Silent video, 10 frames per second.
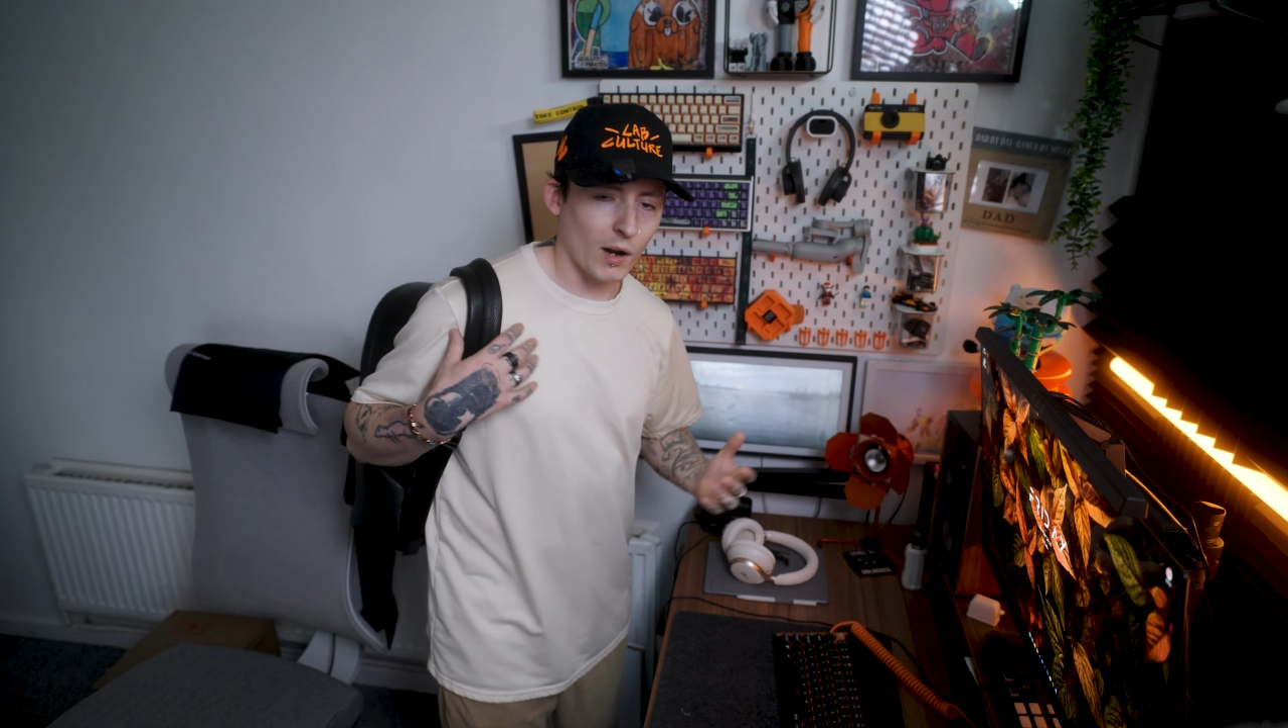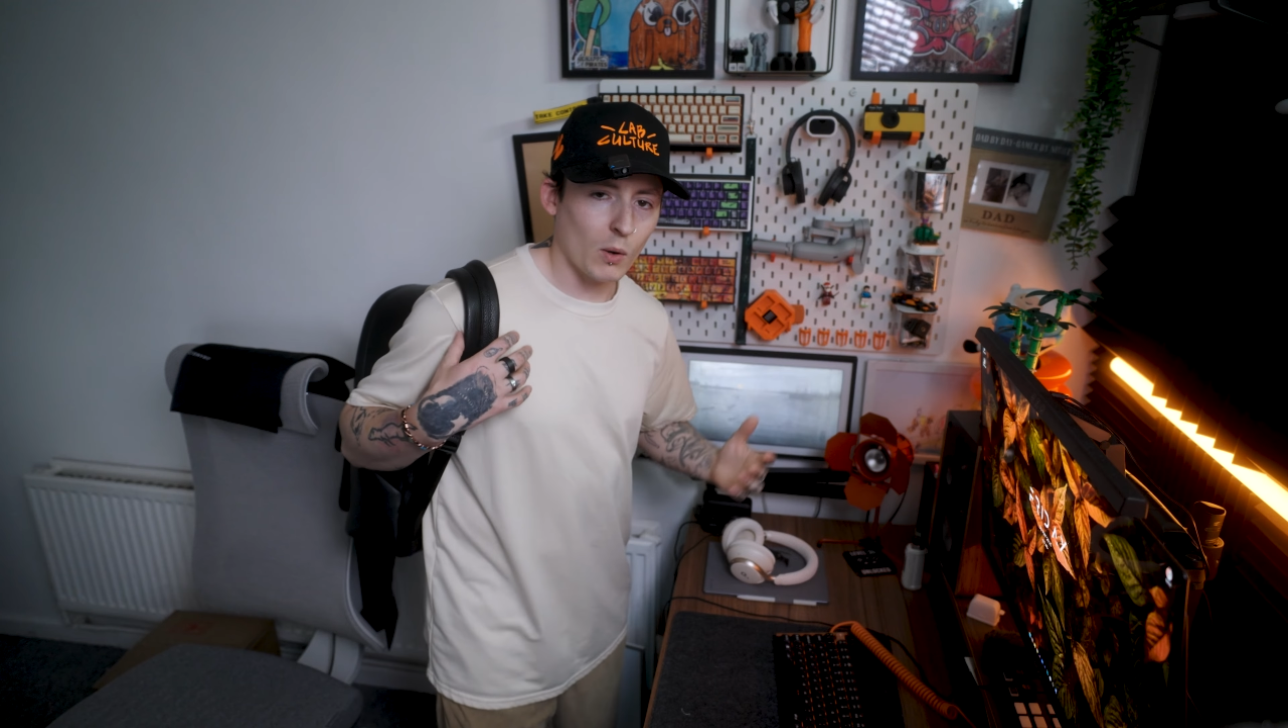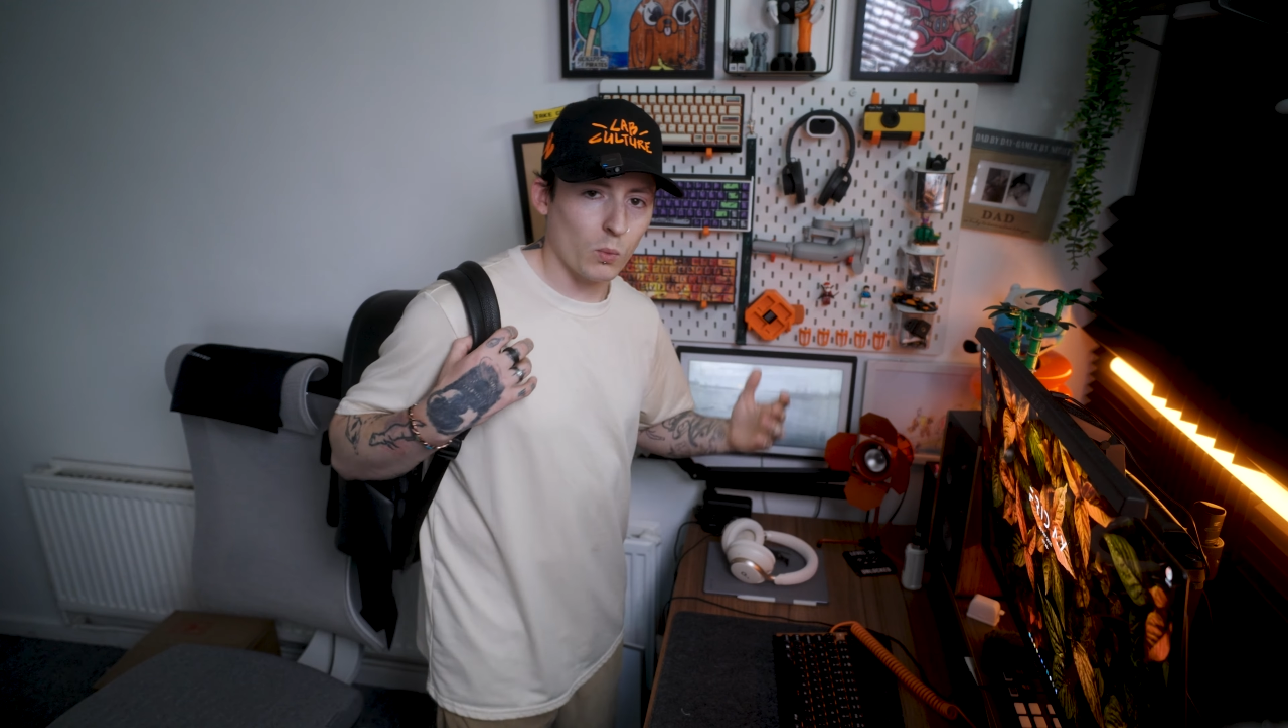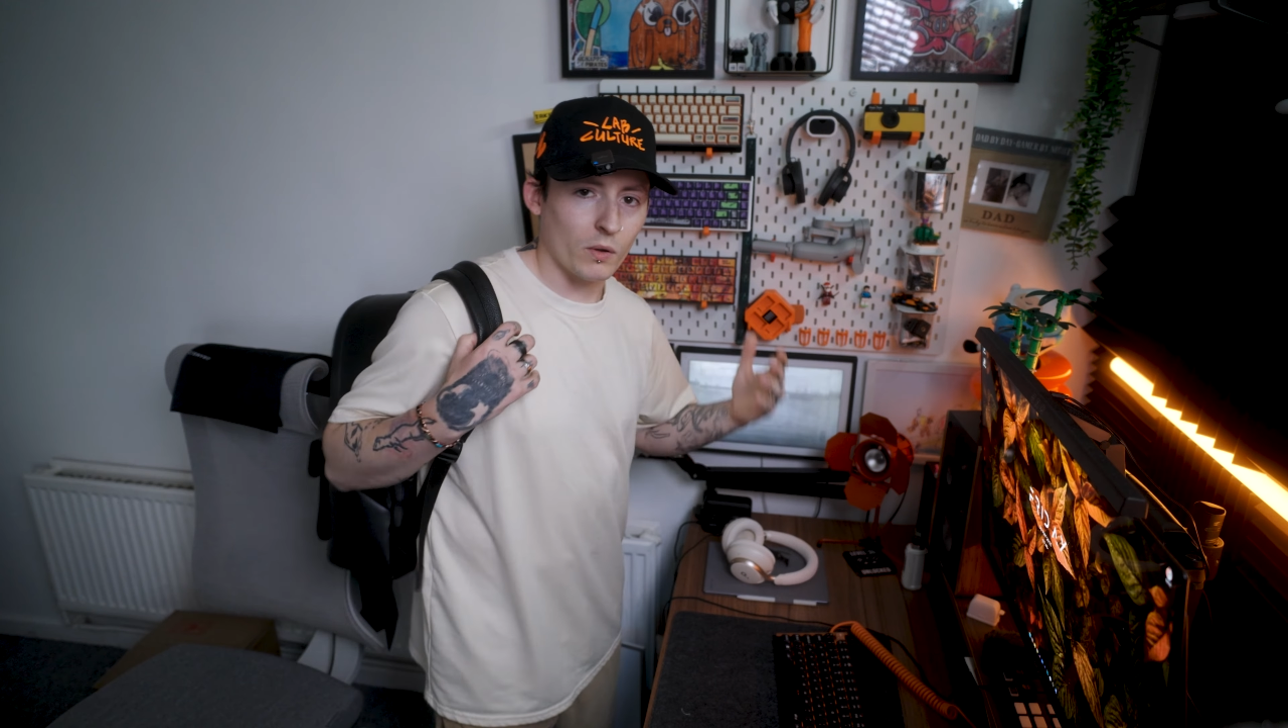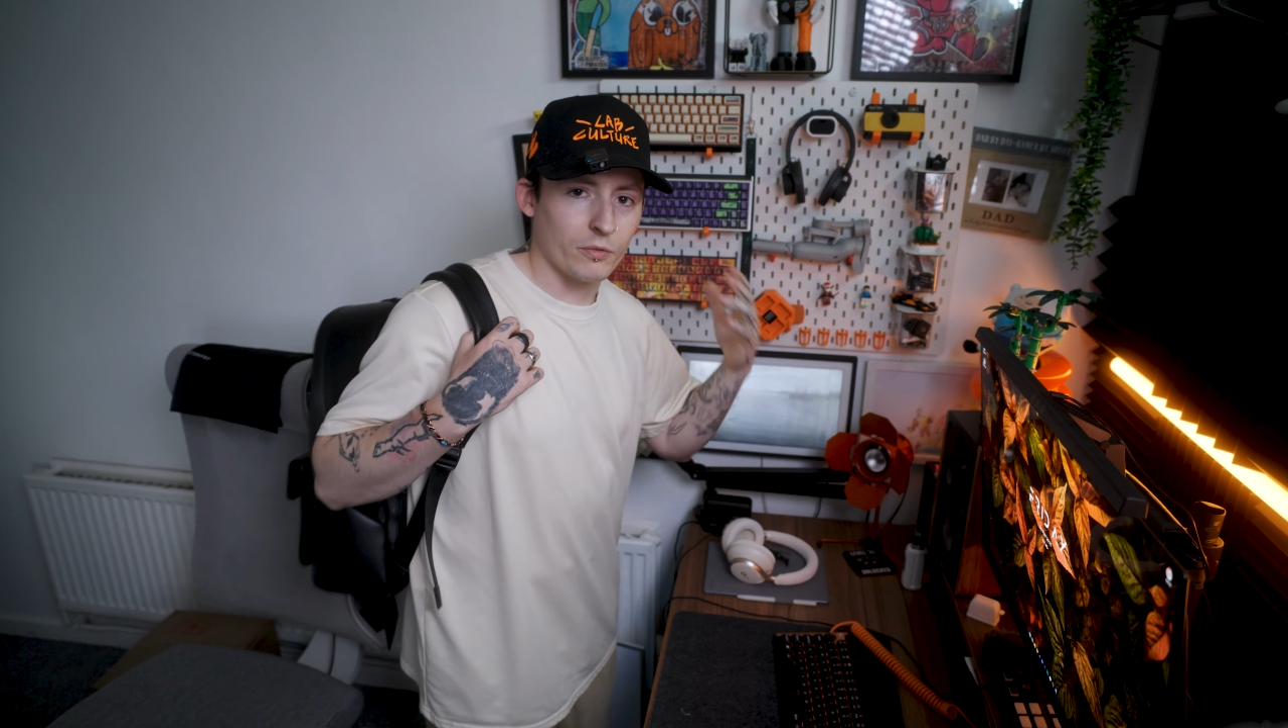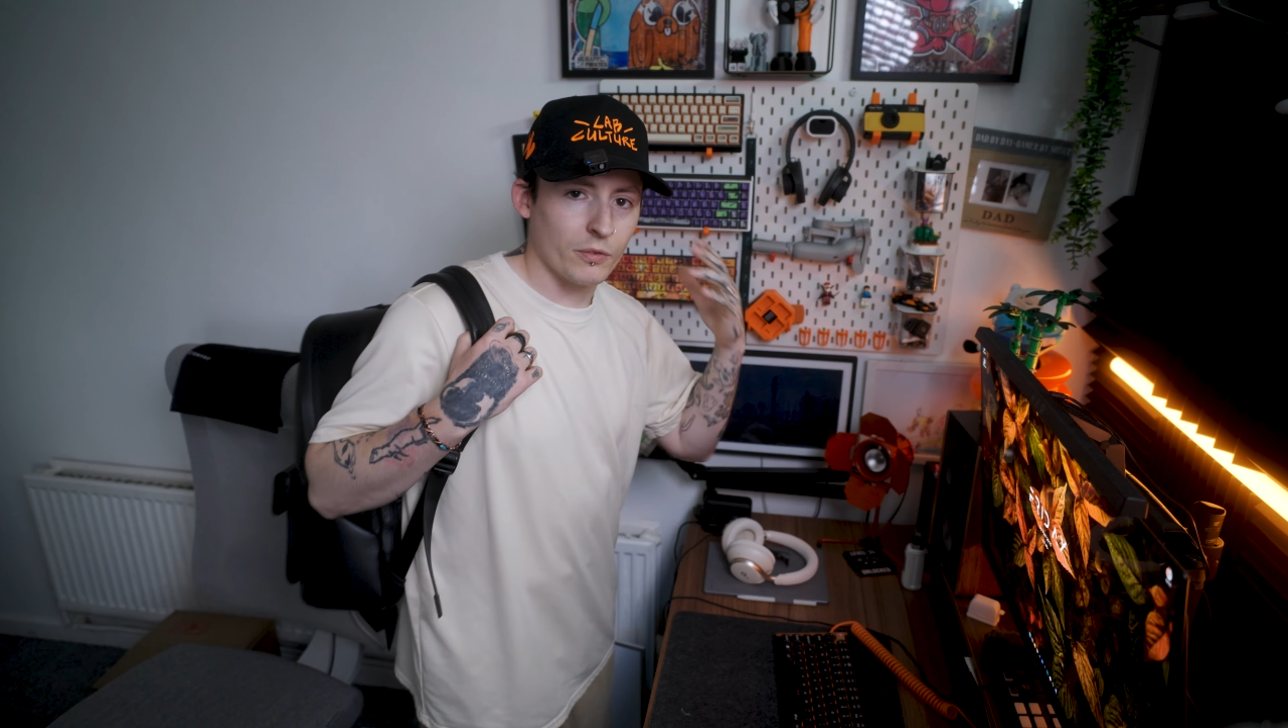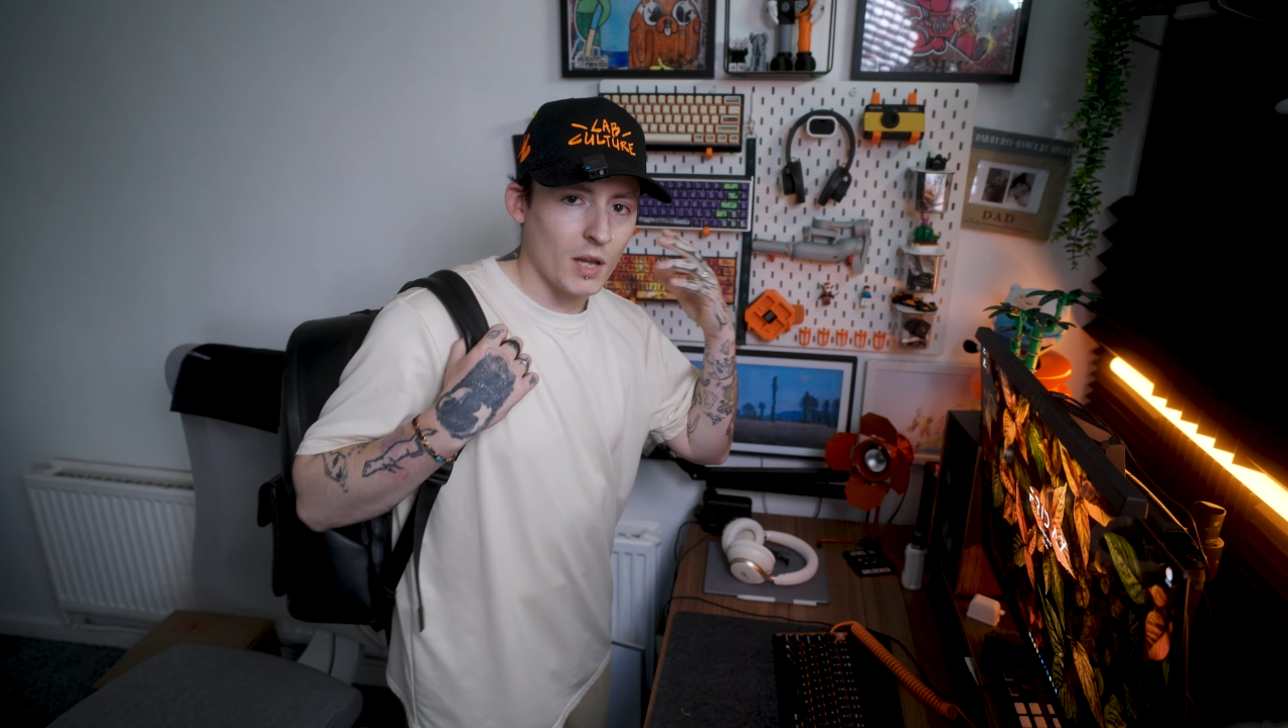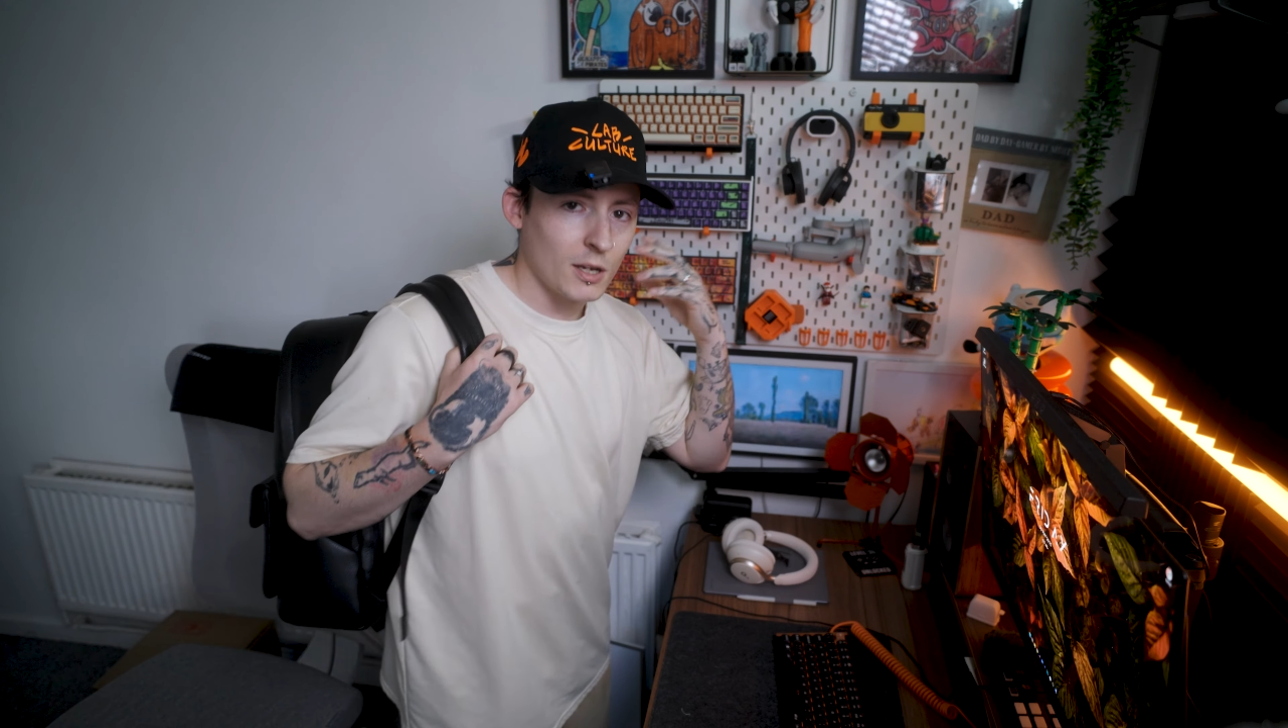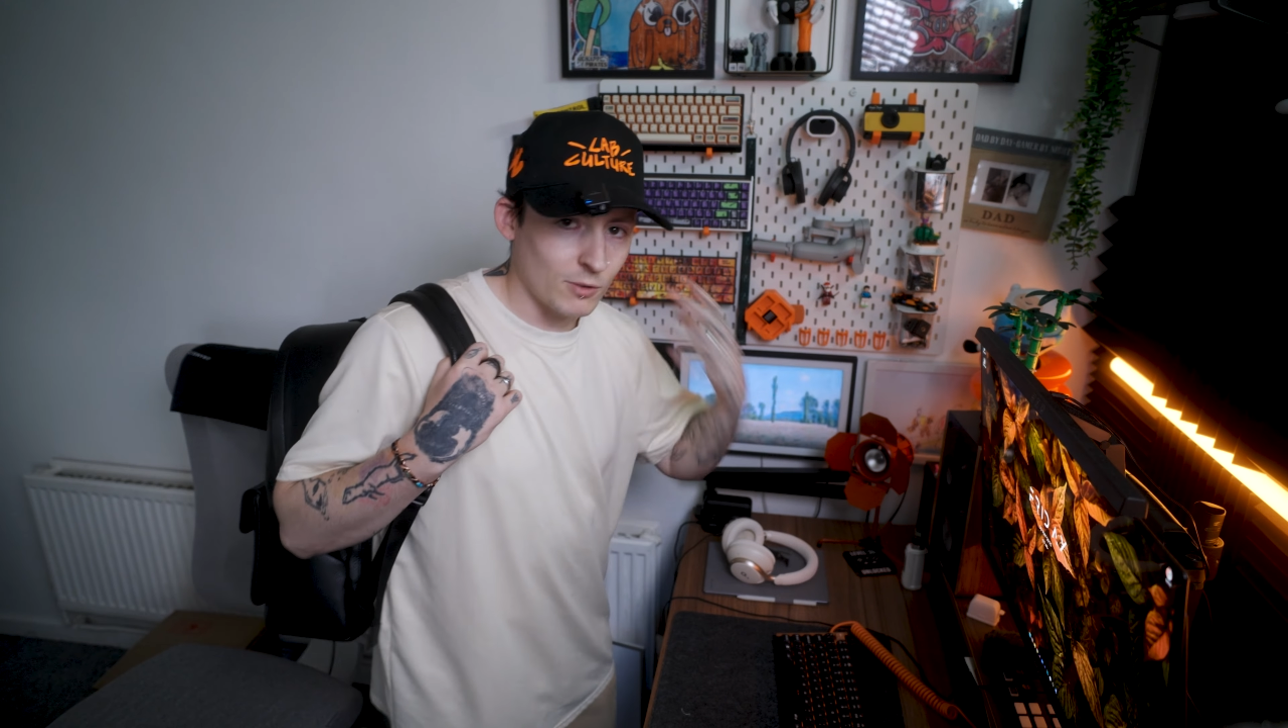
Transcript: around with